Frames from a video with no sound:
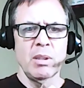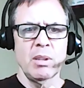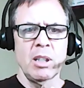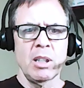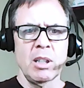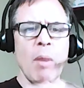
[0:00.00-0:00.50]

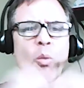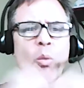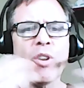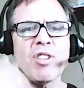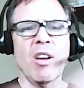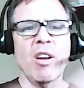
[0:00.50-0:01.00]
My word mm.
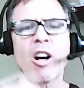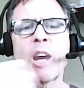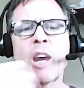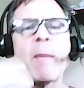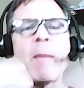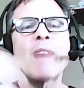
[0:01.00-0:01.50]
shall not come
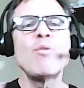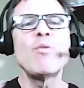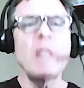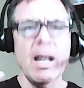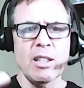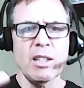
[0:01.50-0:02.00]
back void
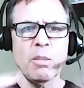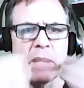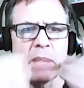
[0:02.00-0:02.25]
unto me.